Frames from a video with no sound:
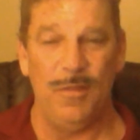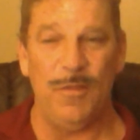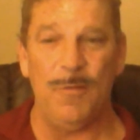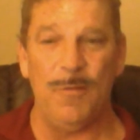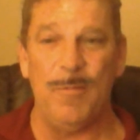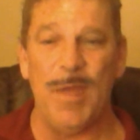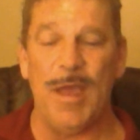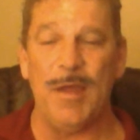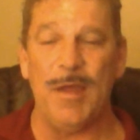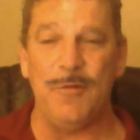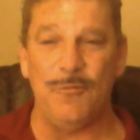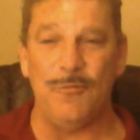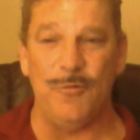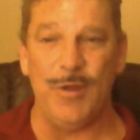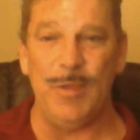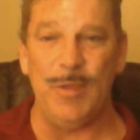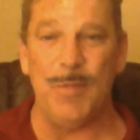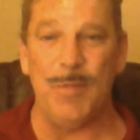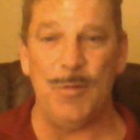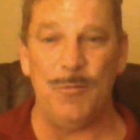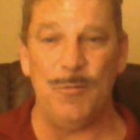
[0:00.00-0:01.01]
the bad
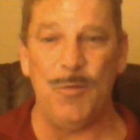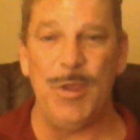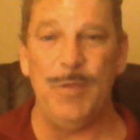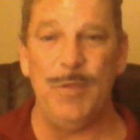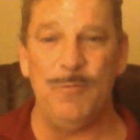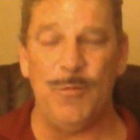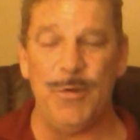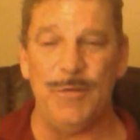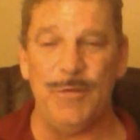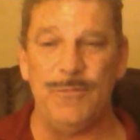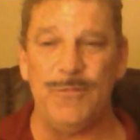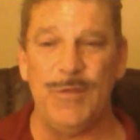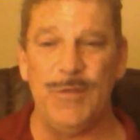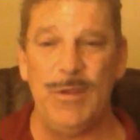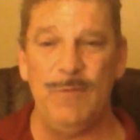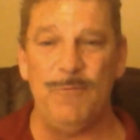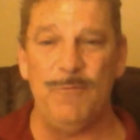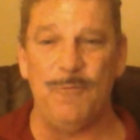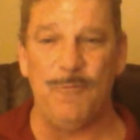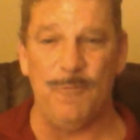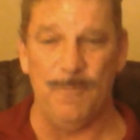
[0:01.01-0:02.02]
treatment we've
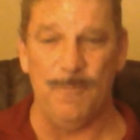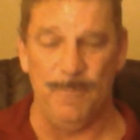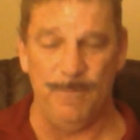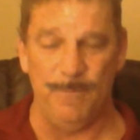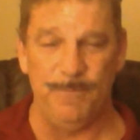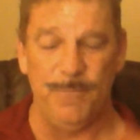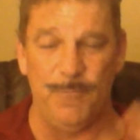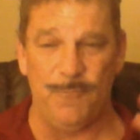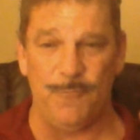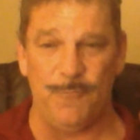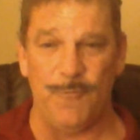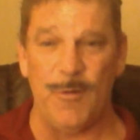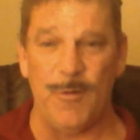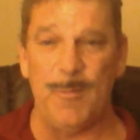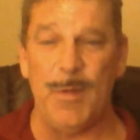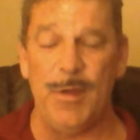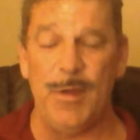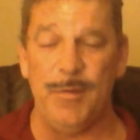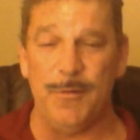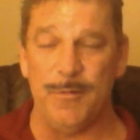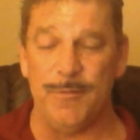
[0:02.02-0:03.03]
received
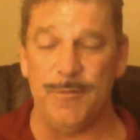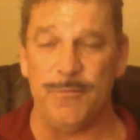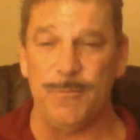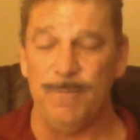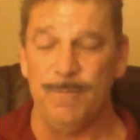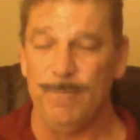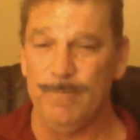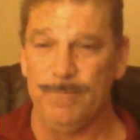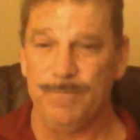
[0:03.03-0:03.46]
from others.